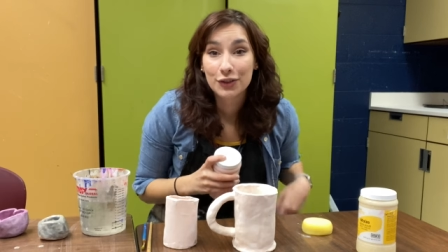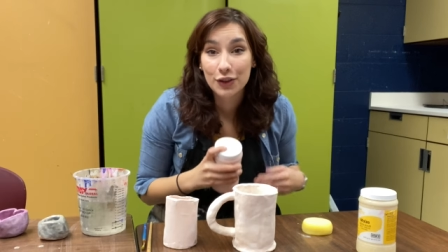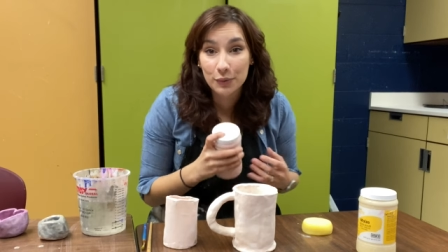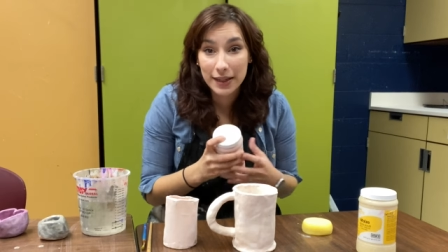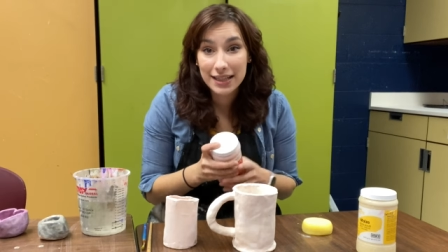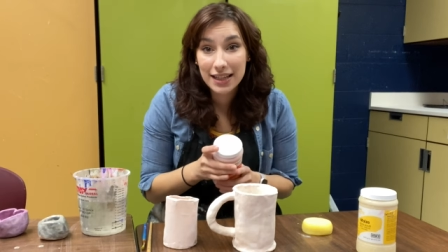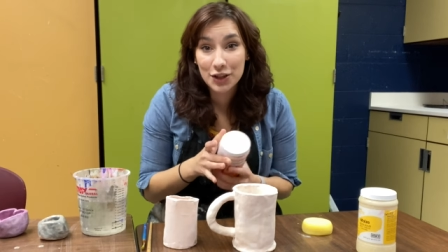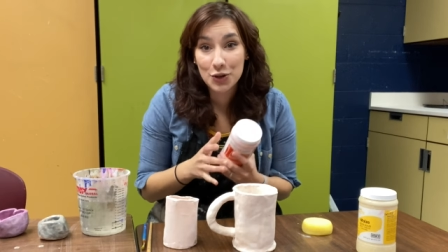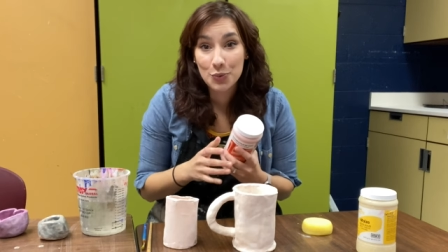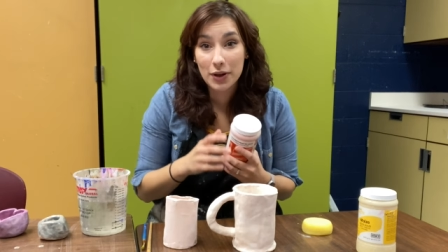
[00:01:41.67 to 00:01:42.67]
The
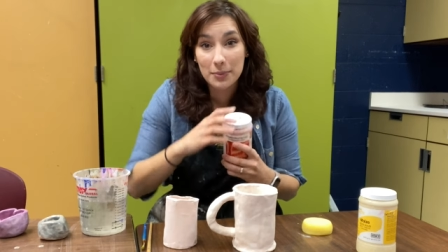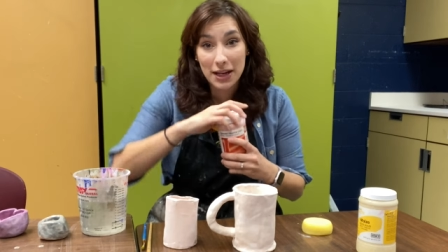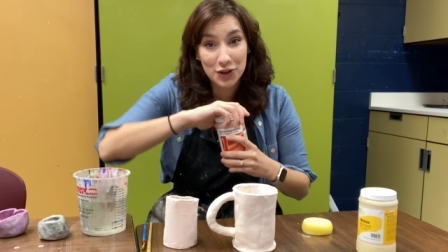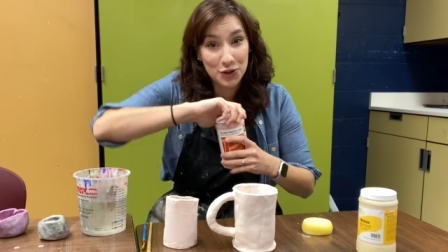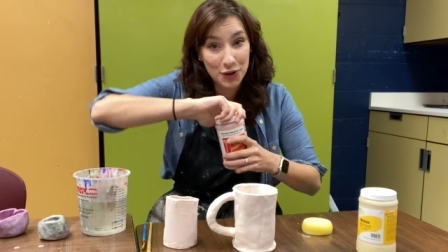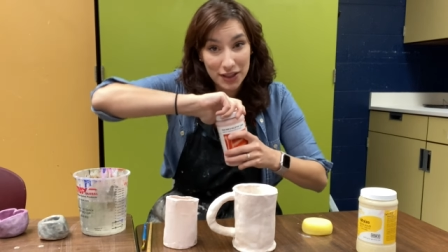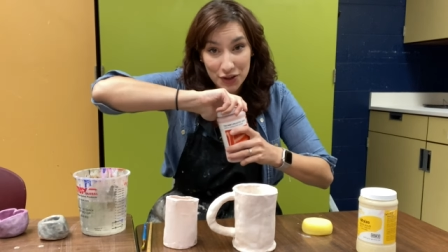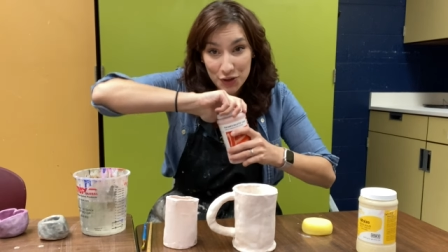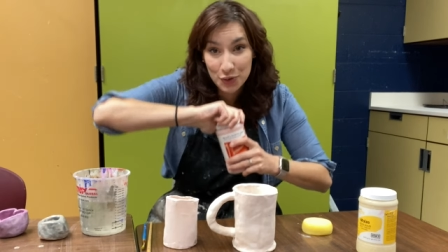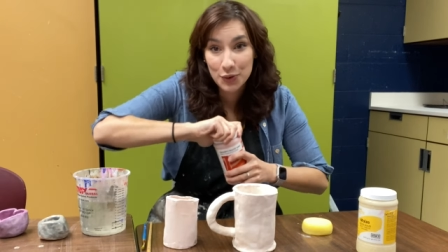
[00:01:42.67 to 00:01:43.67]
reason you wanna make sure
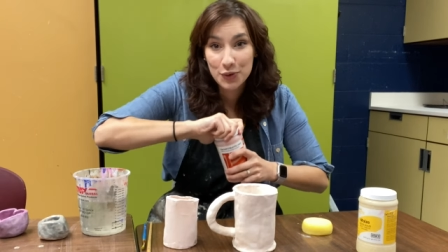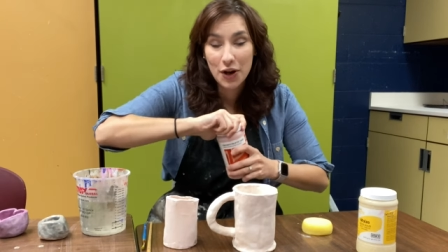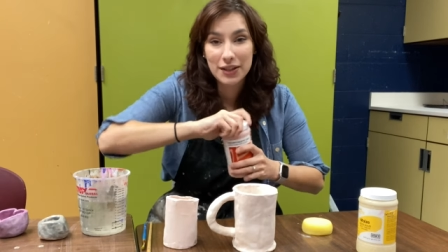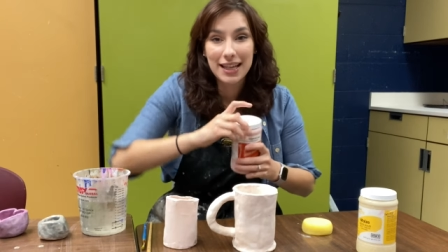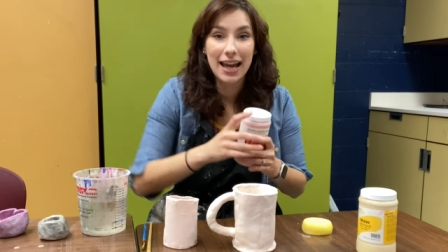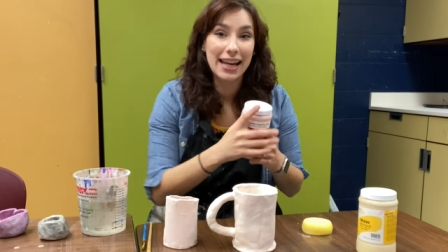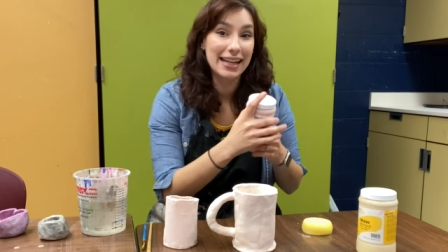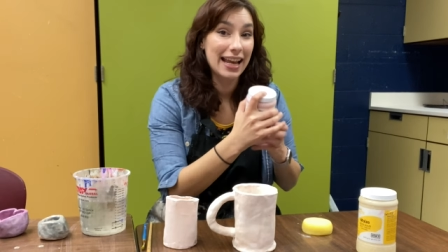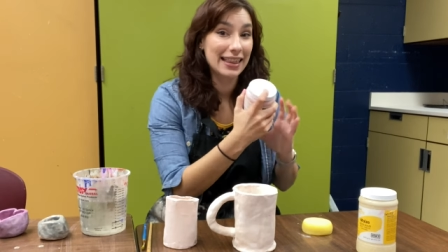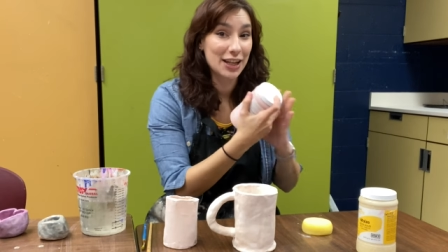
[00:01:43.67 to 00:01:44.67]
it's screwed on tight
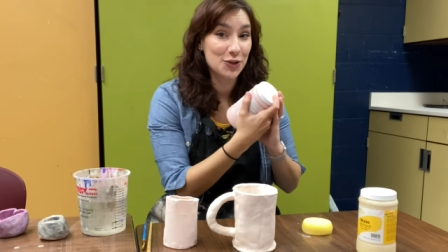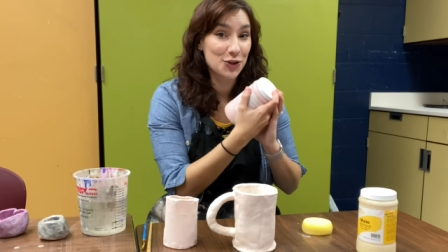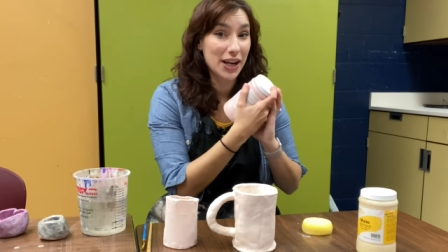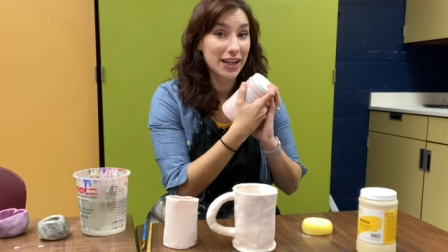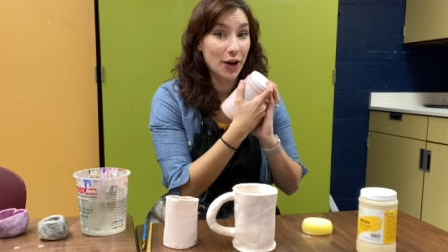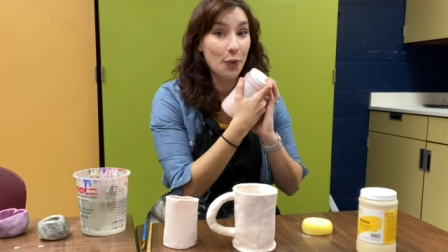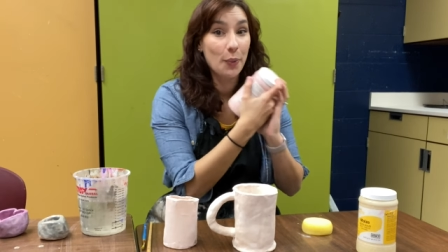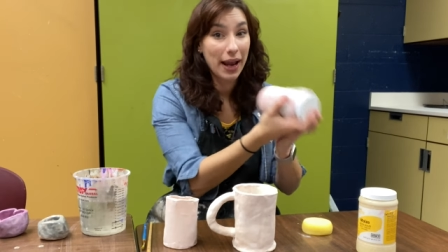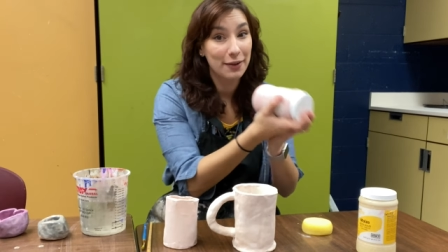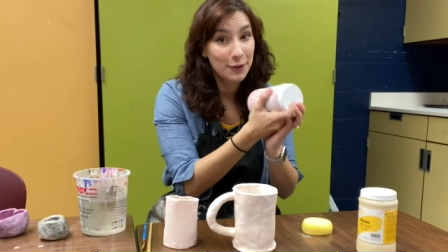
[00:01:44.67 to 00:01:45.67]
and then you shake it
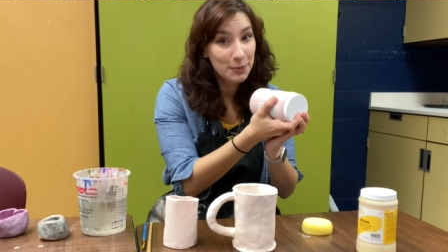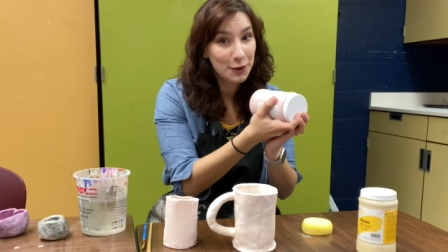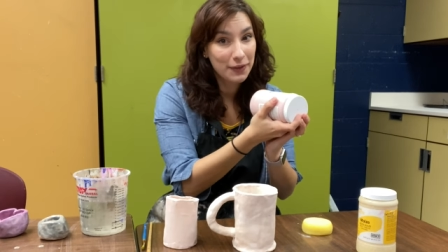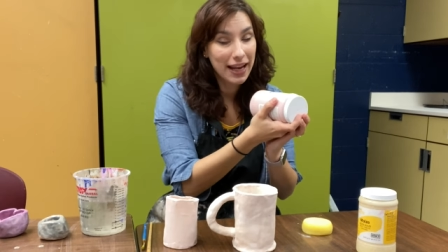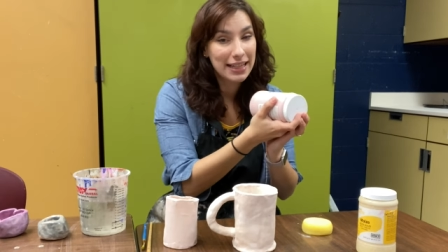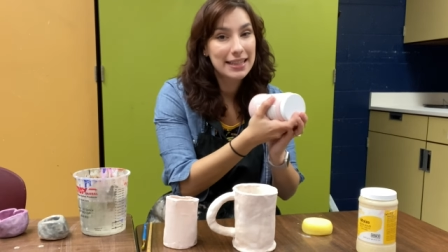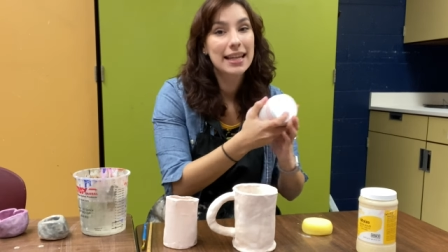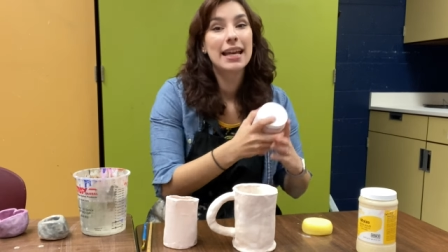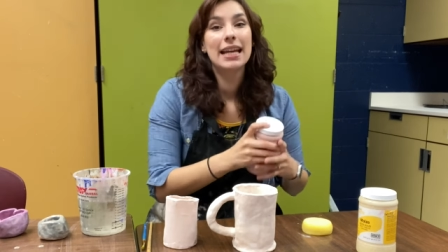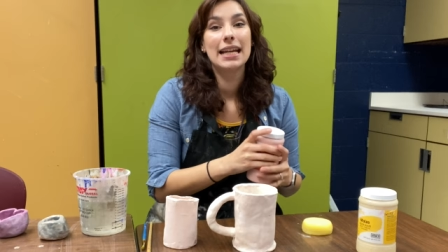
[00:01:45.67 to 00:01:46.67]
away from your face
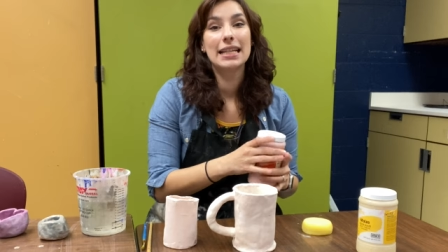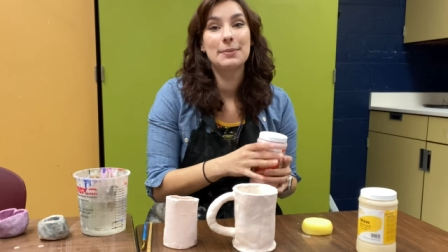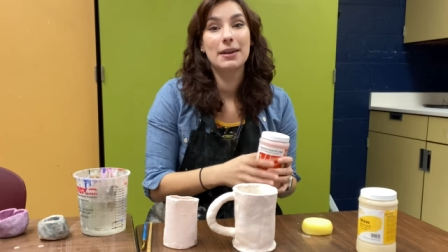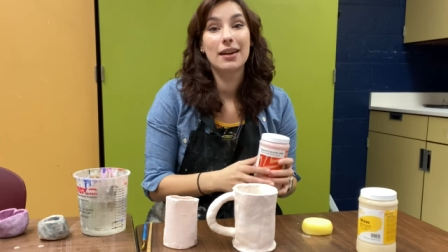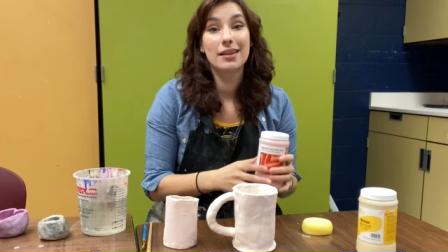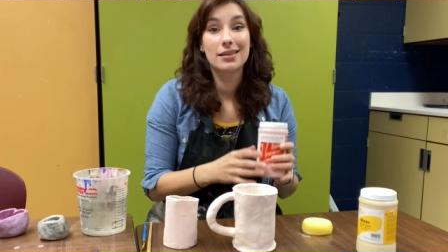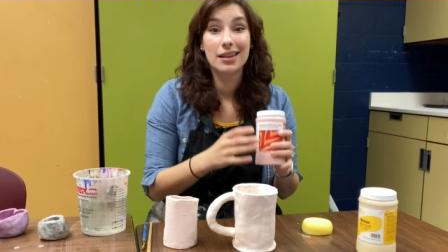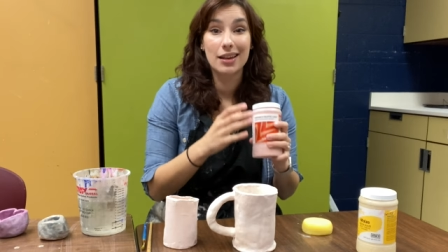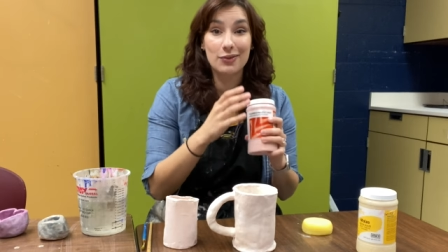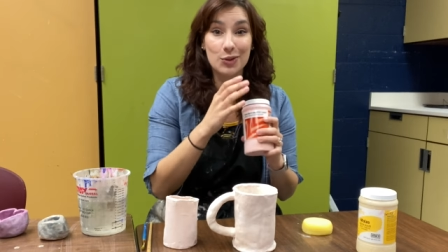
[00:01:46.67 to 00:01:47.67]
is because
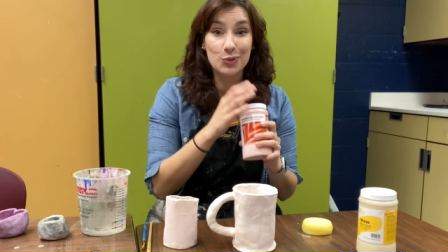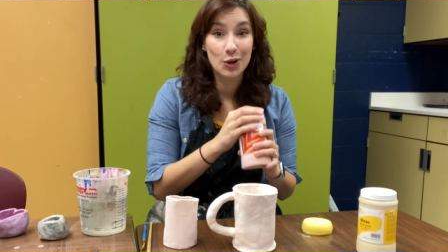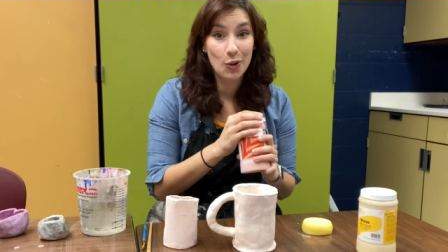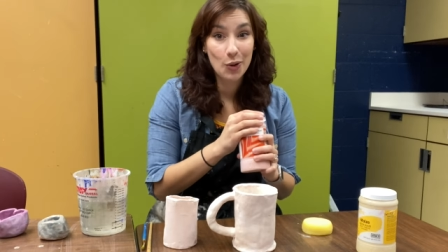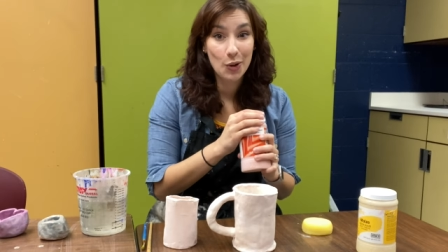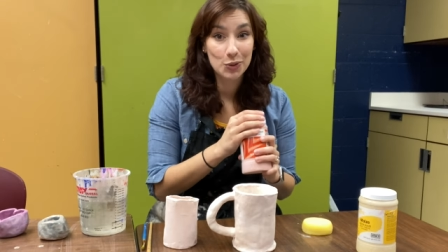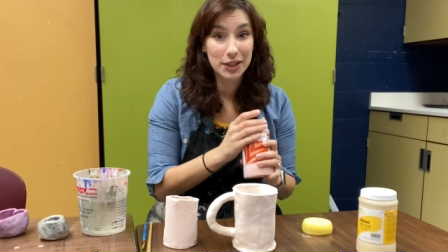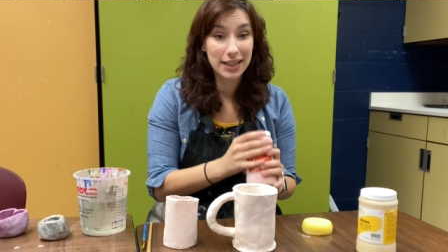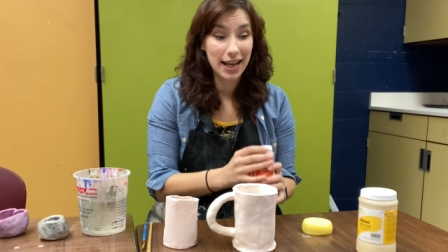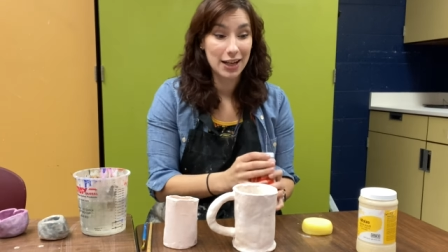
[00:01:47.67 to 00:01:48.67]
if you don't hold
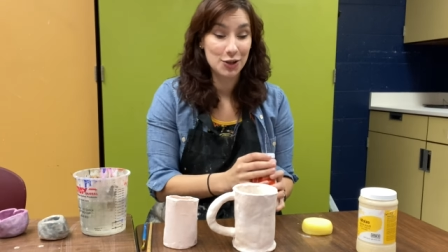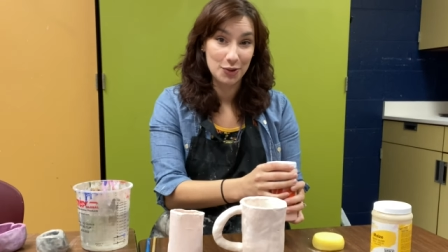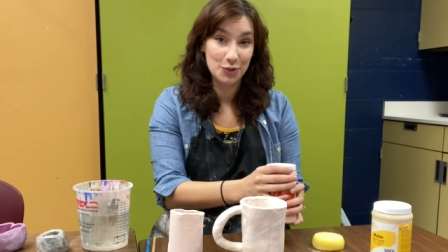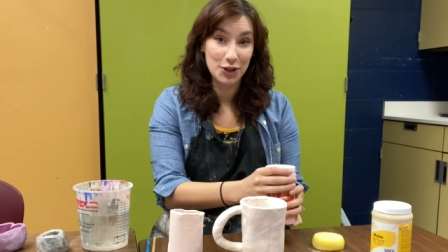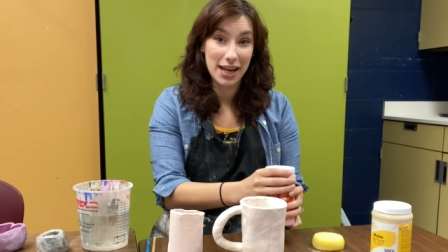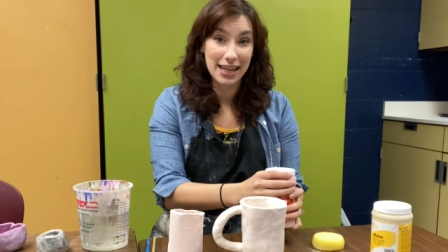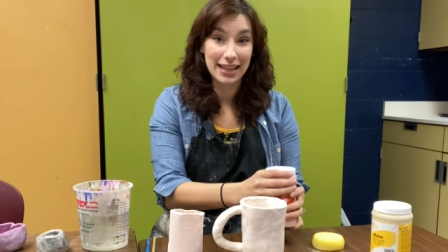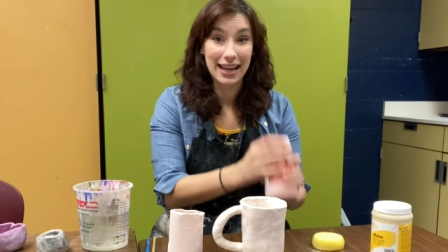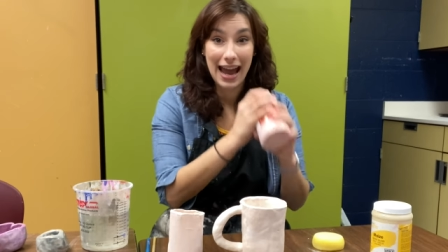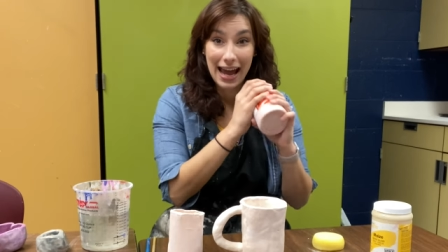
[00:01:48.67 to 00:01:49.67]
it and you shake
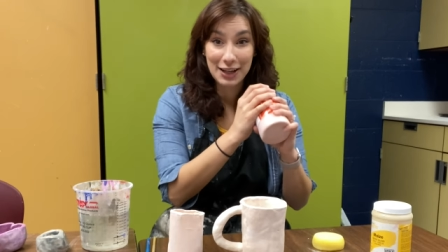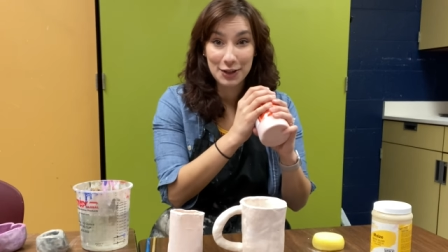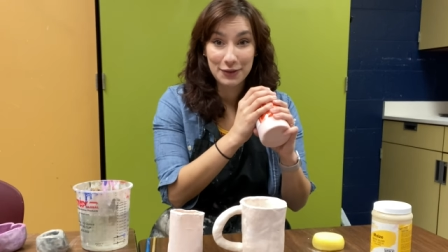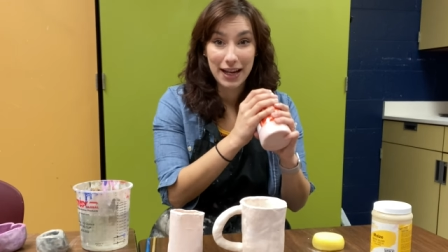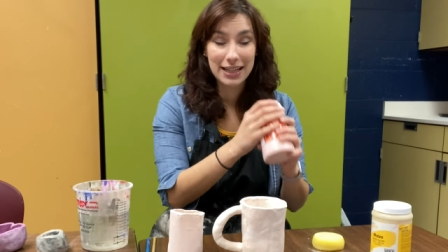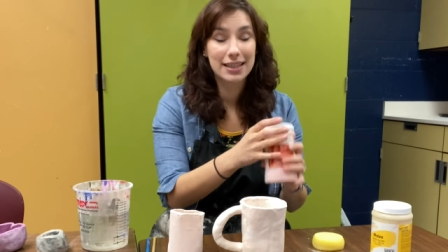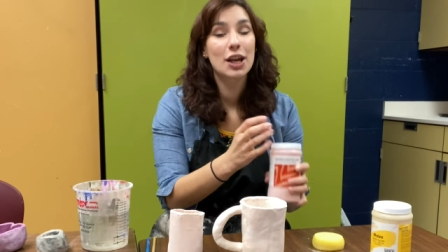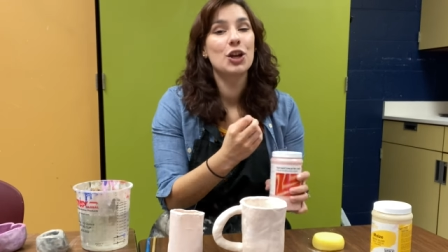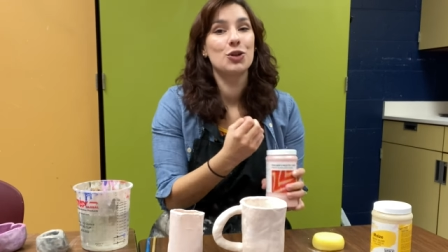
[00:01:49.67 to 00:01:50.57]
it at your face,